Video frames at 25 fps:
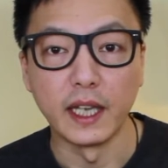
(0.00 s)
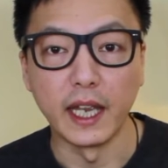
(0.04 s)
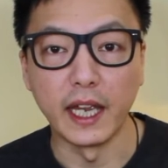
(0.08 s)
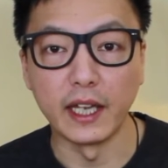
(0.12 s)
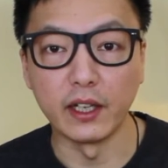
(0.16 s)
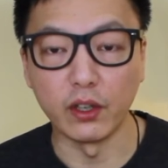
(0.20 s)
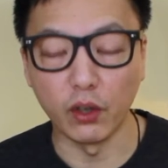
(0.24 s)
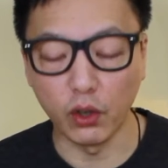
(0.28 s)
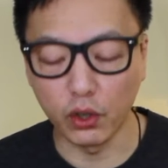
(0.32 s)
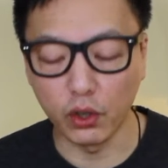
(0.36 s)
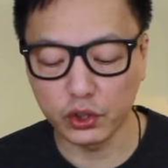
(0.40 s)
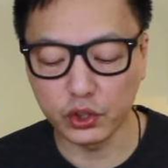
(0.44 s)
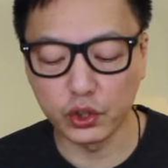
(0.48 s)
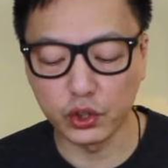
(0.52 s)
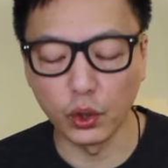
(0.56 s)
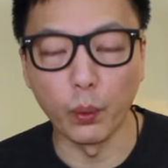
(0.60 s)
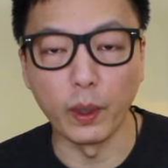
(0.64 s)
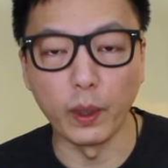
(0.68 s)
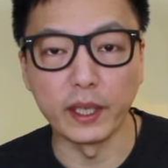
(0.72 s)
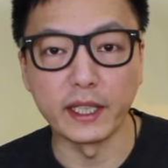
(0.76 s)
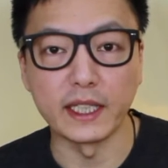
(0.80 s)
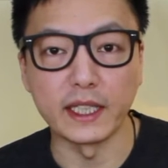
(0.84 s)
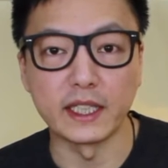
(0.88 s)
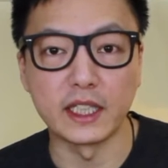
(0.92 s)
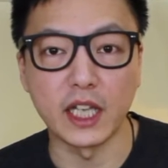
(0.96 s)
And also
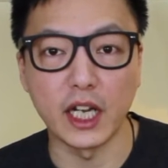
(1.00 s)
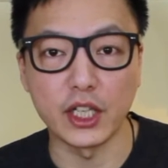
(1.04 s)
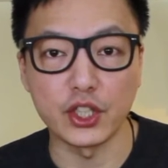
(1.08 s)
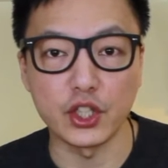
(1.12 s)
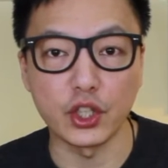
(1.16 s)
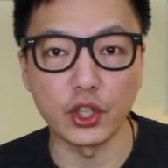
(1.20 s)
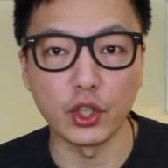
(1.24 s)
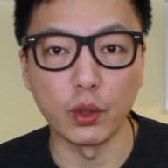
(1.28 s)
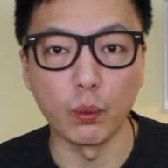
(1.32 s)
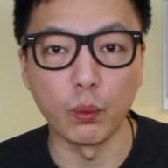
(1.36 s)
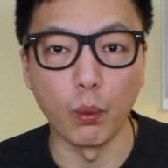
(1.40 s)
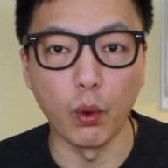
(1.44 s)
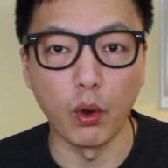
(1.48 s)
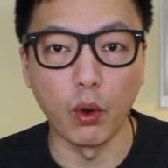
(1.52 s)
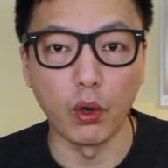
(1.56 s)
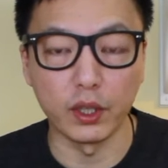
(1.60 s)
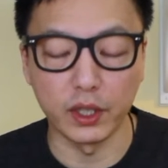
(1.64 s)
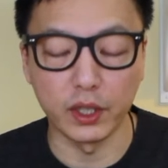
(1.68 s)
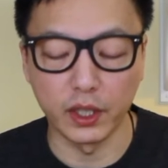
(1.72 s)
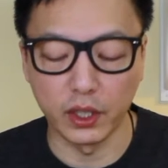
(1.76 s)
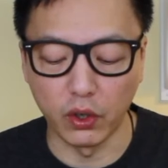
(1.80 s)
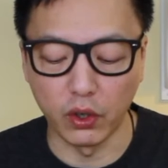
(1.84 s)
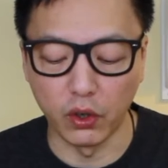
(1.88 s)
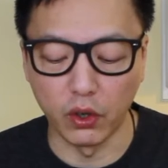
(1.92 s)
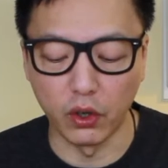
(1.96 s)
when they're touching the
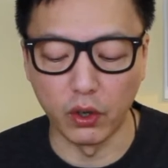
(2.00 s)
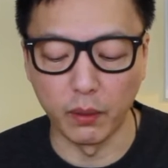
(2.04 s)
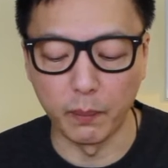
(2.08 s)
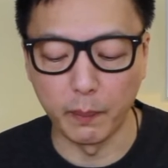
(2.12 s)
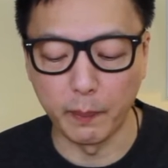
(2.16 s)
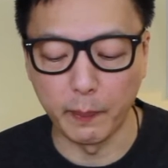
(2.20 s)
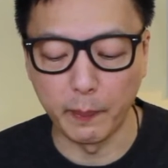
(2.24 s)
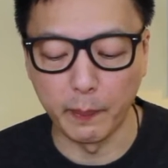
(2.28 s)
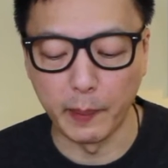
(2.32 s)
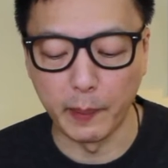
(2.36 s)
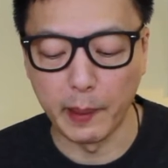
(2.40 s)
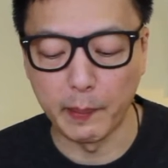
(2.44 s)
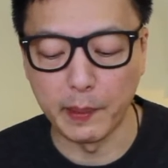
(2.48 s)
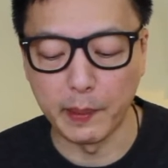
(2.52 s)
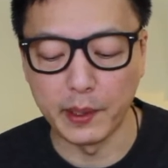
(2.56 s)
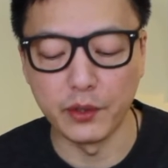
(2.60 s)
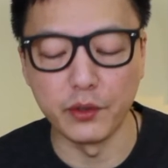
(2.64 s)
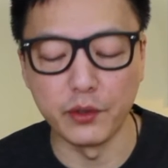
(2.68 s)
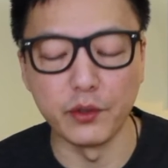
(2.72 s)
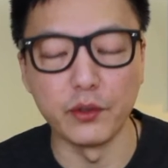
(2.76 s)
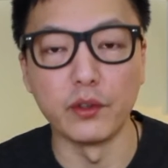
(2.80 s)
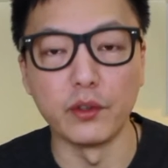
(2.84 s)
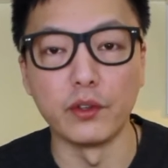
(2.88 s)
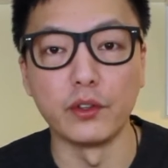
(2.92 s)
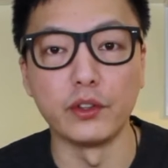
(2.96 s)
water, or
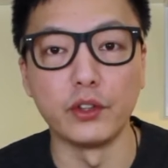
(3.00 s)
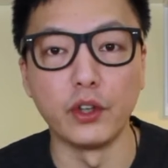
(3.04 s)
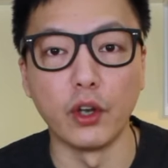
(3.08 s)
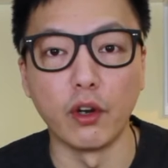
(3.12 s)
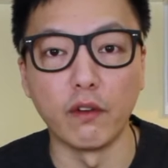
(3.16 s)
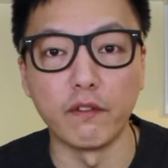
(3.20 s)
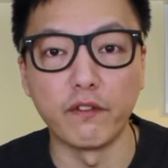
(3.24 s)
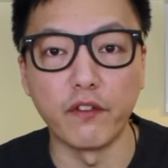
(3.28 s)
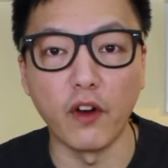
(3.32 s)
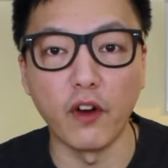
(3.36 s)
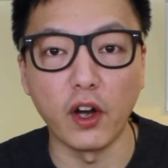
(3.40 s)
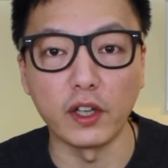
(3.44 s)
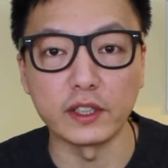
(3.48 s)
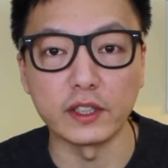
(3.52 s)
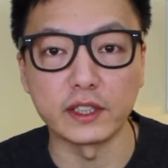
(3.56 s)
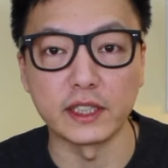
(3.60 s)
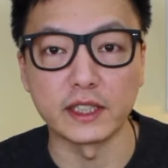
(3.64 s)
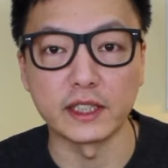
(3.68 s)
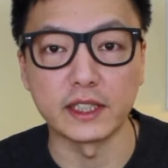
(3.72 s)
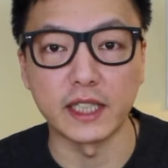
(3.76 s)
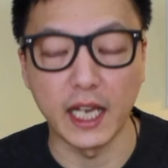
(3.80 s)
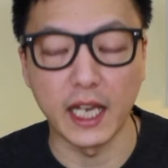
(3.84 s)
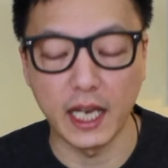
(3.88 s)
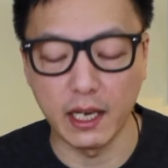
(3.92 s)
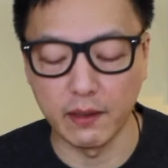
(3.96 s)
maybe your
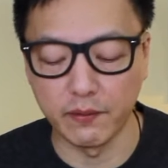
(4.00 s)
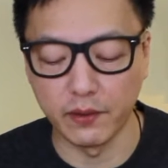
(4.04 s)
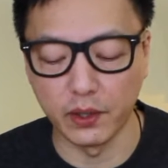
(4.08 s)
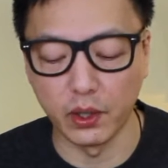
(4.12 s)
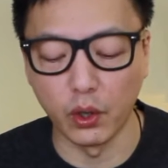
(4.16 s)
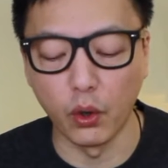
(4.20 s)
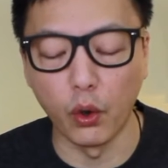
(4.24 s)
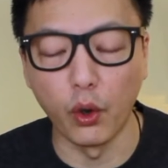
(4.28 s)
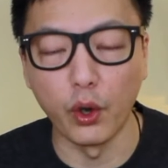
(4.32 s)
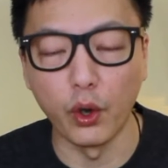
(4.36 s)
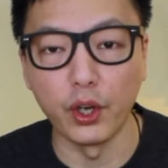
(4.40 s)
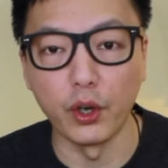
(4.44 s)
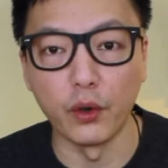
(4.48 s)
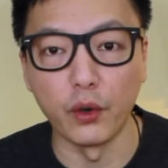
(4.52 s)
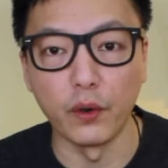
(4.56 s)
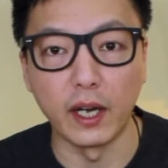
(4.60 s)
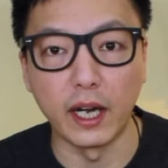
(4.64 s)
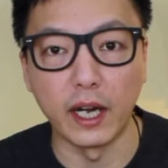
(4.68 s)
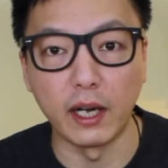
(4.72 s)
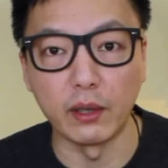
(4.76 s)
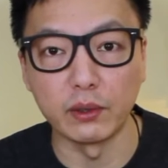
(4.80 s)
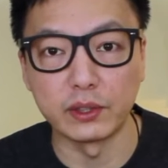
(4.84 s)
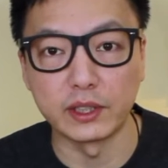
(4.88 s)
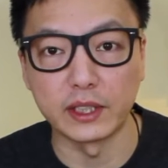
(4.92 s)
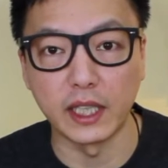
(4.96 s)
vases have oil
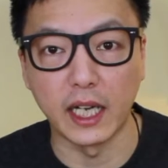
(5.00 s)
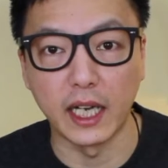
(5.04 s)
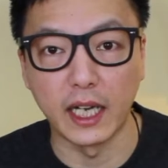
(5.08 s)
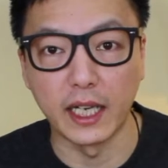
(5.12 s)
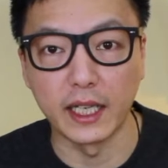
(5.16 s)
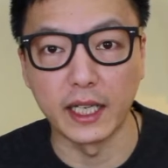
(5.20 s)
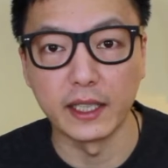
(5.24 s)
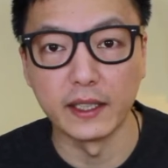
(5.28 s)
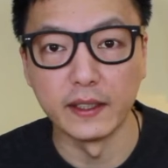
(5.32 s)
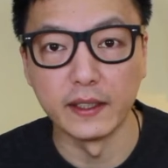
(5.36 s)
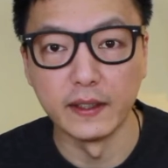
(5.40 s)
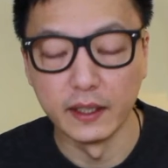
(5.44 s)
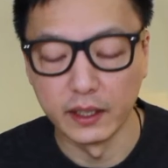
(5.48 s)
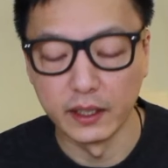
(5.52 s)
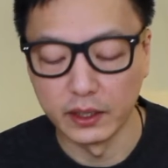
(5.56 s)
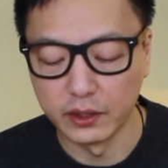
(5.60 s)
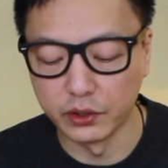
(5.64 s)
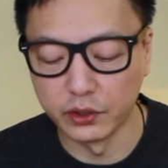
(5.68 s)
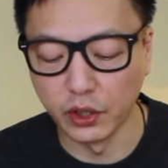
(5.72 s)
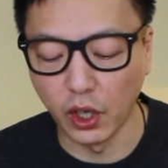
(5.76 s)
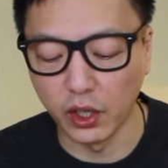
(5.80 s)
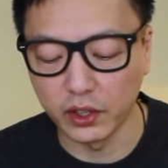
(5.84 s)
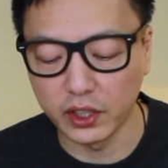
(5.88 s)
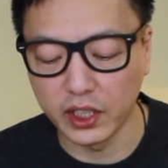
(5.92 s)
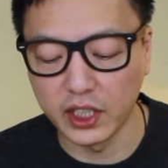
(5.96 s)
outside,
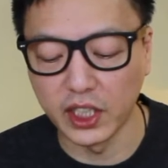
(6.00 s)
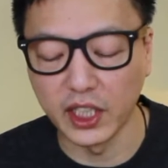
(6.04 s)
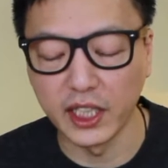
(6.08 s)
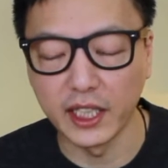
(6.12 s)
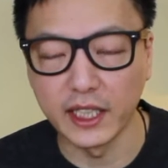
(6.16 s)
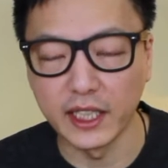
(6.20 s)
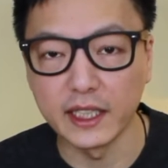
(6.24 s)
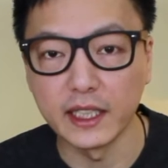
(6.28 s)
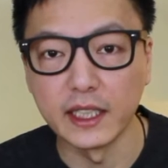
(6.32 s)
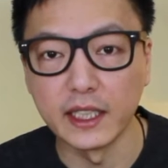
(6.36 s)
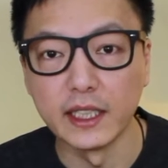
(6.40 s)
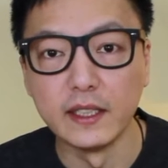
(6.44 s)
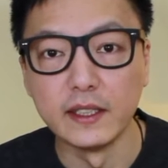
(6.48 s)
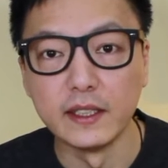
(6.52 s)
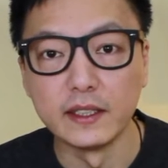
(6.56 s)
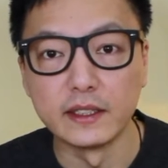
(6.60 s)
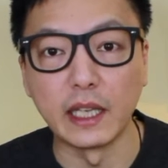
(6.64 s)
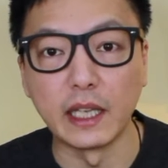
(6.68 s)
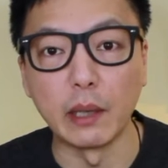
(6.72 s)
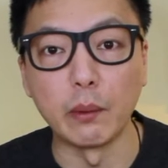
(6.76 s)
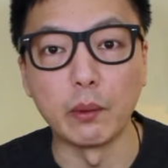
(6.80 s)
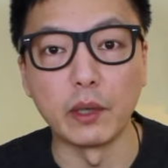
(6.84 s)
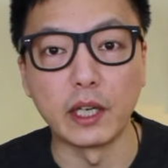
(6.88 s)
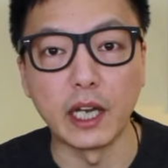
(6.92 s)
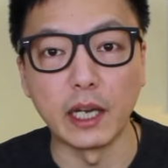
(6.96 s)
not clean,
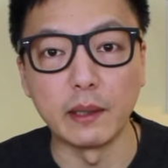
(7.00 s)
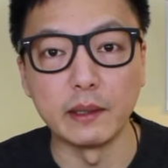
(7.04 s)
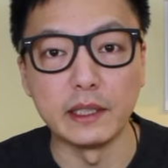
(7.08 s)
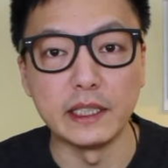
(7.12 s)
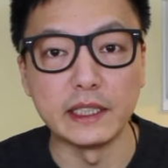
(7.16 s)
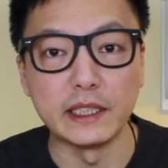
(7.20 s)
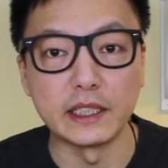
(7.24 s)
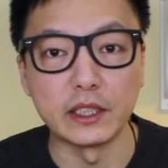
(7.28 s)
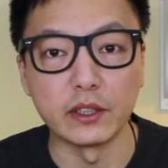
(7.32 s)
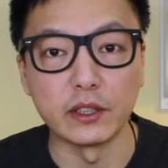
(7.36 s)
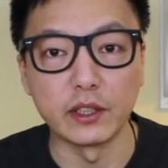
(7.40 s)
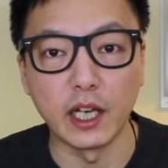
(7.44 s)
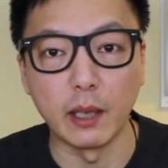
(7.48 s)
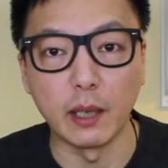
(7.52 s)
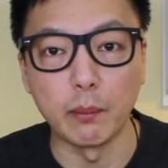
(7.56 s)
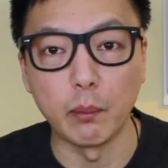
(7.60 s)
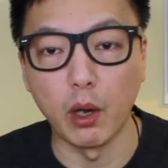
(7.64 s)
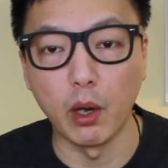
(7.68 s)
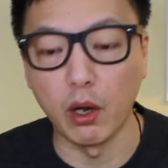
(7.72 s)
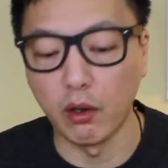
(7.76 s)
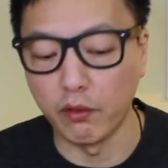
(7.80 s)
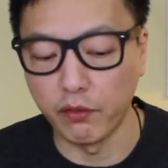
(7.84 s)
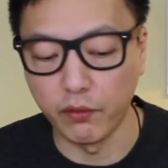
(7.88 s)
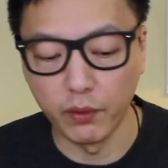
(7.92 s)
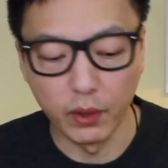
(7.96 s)
they will easy to come
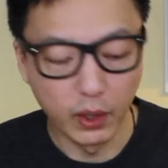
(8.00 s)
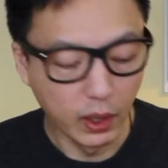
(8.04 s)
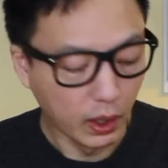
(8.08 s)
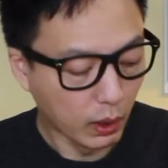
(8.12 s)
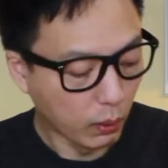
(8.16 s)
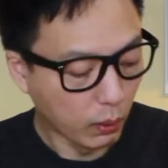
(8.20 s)
off.